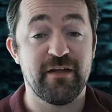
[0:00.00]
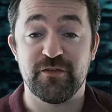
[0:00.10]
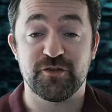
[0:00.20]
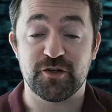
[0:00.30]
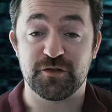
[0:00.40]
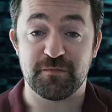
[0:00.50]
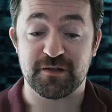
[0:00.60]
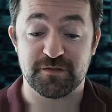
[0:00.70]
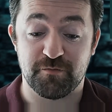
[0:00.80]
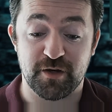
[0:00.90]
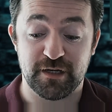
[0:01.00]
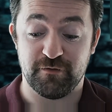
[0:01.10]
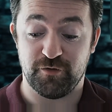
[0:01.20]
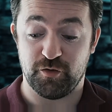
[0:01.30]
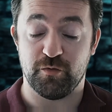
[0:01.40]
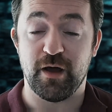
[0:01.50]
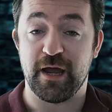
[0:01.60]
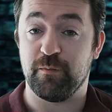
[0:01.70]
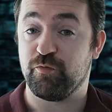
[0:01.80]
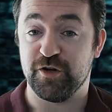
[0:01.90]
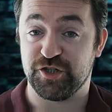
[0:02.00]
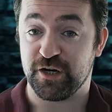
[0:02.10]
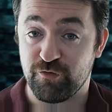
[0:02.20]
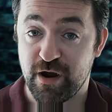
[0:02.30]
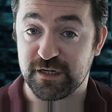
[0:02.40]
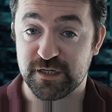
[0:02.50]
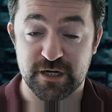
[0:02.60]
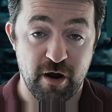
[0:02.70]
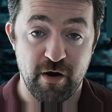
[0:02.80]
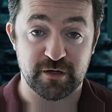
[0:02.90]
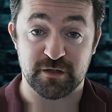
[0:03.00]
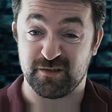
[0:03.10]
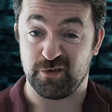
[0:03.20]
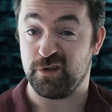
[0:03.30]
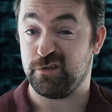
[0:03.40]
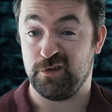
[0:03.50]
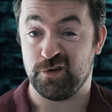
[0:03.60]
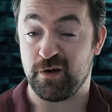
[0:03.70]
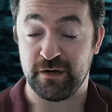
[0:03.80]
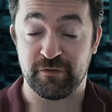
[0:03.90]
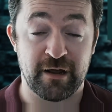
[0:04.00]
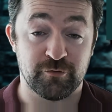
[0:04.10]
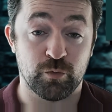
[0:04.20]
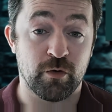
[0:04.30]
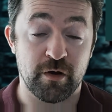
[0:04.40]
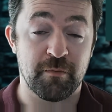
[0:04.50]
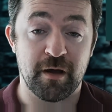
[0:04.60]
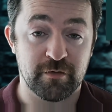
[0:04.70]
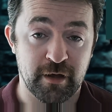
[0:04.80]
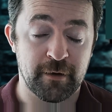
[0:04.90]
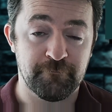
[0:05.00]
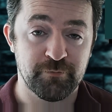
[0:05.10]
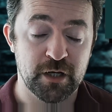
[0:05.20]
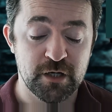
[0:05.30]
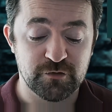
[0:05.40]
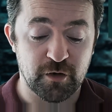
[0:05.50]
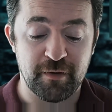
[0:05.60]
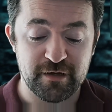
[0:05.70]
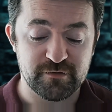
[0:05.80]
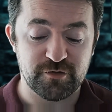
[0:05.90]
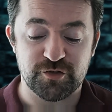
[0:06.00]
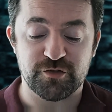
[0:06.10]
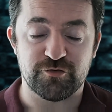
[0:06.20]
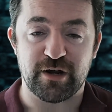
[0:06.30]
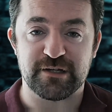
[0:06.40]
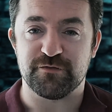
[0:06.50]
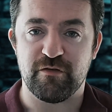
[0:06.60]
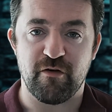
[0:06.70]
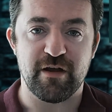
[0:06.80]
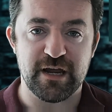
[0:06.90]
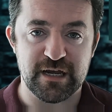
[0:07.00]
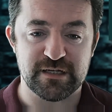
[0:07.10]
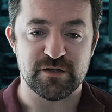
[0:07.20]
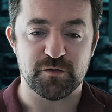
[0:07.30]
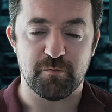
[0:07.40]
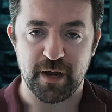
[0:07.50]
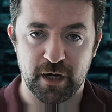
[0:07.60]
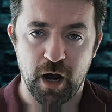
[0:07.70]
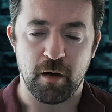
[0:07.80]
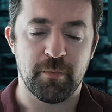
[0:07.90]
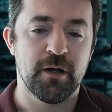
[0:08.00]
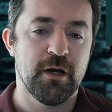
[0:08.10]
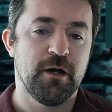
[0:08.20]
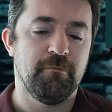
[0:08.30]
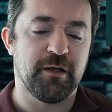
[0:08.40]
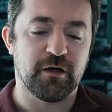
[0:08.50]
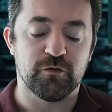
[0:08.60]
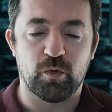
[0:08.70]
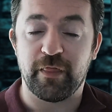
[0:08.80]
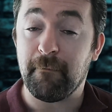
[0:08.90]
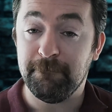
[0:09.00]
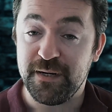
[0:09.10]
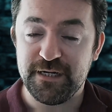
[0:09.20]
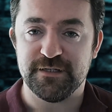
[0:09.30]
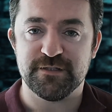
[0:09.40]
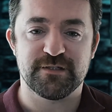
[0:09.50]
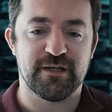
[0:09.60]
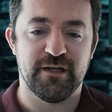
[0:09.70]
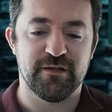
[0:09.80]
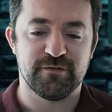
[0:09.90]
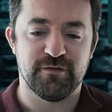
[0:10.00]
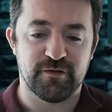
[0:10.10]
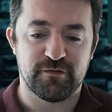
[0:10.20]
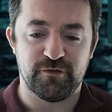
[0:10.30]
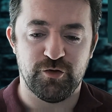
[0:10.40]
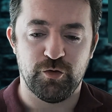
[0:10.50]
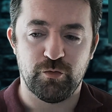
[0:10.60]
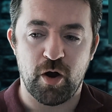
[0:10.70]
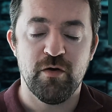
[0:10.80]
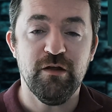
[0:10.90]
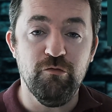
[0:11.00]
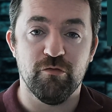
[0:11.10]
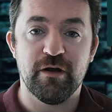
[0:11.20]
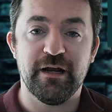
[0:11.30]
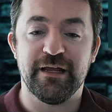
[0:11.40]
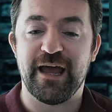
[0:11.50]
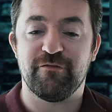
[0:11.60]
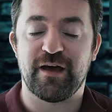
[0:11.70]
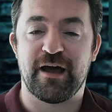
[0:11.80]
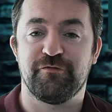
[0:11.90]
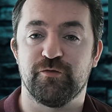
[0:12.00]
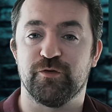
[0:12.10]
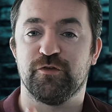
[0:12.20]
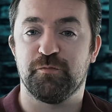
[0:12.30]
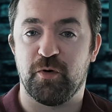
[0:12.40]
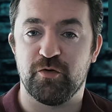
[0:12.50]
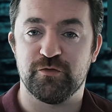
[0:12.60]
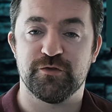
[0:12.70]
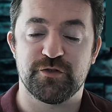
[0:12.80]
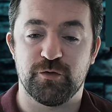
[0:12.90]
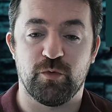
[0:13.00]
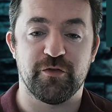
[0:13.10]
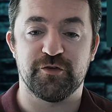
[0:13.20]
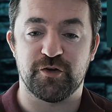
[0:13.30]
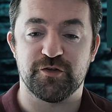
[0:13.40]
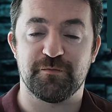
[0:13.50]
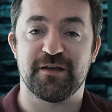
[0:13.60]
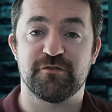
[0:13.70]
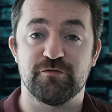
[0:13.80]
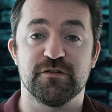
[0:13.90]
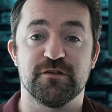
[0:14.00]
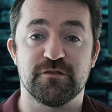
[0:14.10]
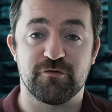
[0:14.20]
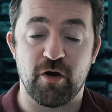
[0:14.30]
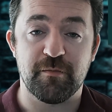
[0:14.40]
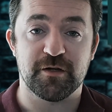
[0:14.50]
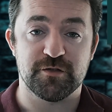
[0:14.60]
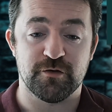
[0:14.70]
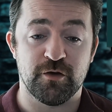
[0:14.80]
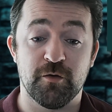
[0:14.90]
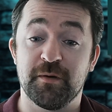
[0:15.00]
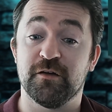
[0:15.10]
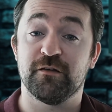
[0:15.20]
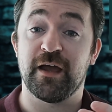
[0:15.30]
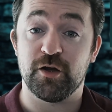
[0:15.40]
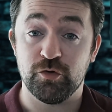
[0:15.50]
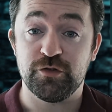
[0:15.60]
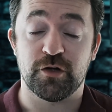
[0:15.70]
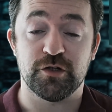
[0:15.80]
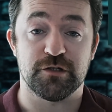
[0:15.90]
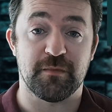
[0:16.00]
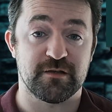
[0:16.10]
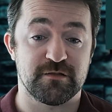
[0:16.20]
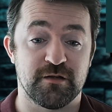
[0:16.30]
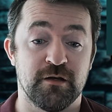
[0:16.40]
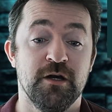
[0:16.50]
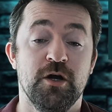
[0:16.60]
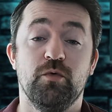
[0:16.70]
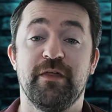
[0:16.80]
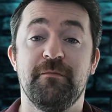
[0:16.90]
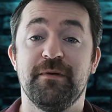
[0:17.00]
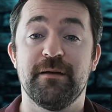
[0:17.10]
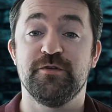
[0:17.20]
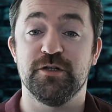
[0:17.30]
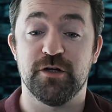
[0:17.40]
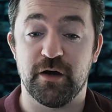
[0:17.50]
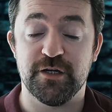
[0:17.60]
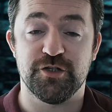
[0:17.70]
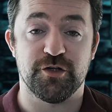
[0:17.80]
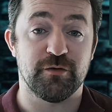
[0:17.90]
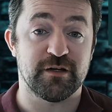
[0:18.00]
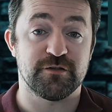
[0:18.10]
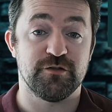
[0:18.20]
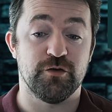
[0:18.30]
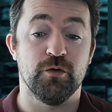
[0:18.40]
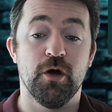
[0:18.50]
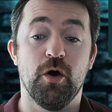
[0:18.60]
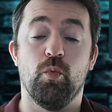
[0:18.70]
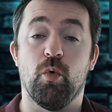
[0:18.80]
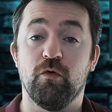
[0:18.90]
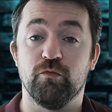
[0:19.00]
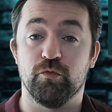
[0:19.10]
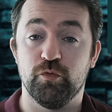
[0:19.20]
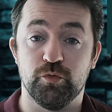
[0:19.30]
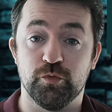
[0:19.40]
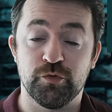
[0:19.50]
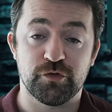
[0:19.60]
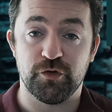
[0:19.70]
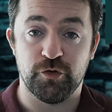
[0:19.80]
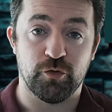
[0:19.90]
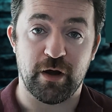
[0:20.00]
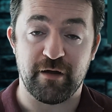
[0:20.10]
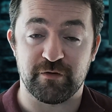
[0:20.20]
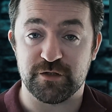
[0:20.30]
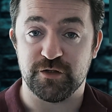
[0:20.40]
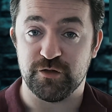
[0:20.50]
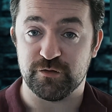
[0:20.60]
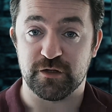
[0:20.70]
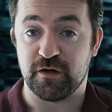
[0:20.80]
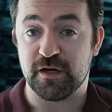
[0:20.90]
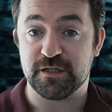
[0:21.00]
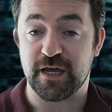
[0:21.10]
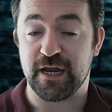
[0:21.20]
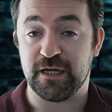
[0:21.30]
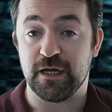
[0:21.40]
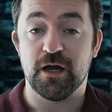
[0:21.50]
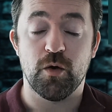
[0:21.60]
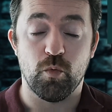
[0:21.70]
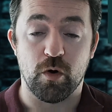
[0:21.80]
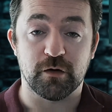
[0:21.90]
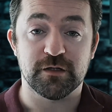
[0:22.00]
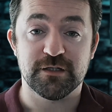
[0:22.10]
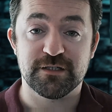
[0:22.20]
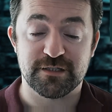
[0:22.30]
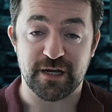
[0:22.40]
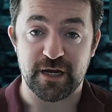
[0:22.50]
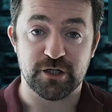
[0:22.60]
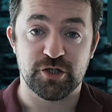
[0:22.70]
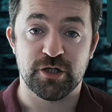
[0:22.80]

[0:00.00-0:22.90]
the Dungeon Master might give you a pre-generated character so that you don't even have to worry about that. So it makes Dungeons & Dragons very easy to pick up. Because what that means is that you only really ever have to respond to what the Dungeon Master is describing to you, because a good Dungeon Master will then be able to guide you as to what rules you're having to utilize at any one stage.